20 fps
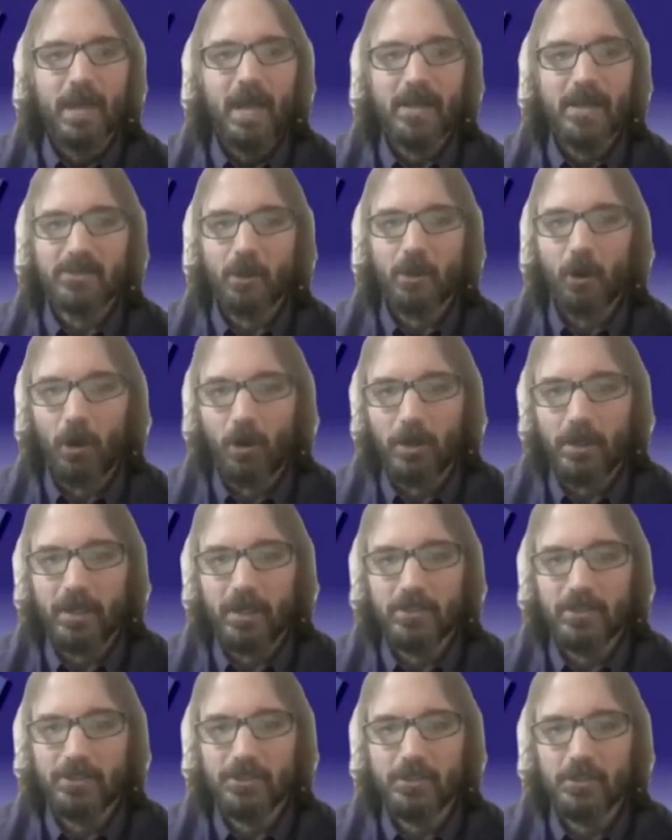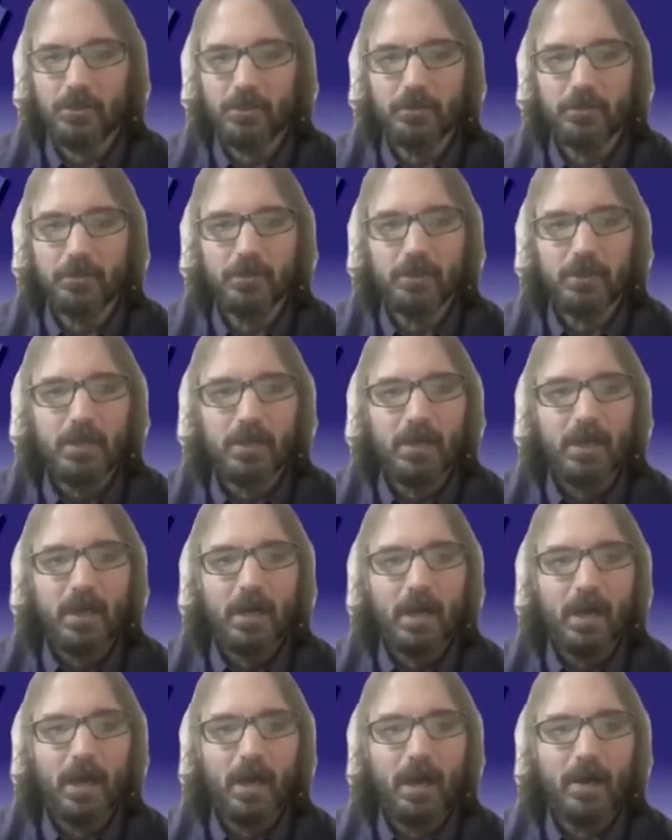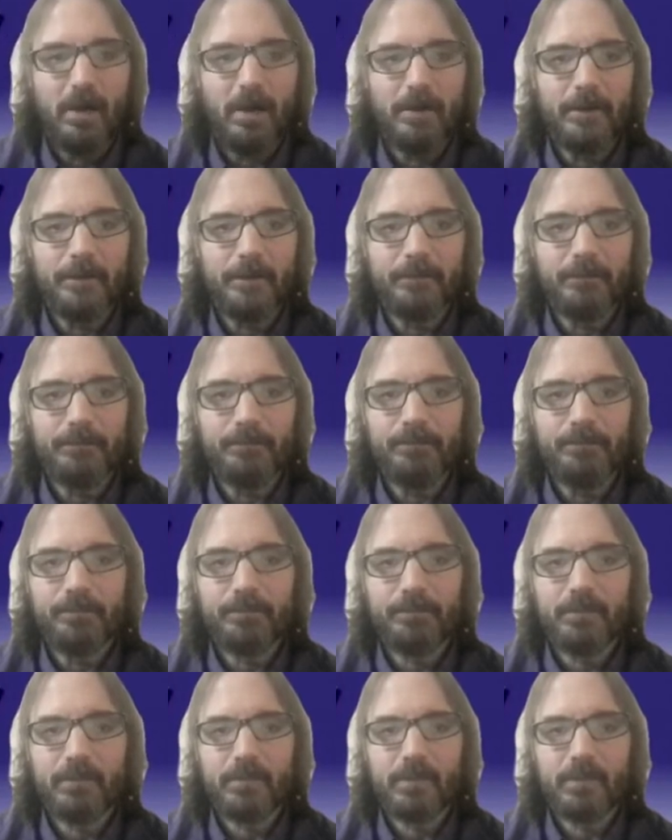has a heart issue that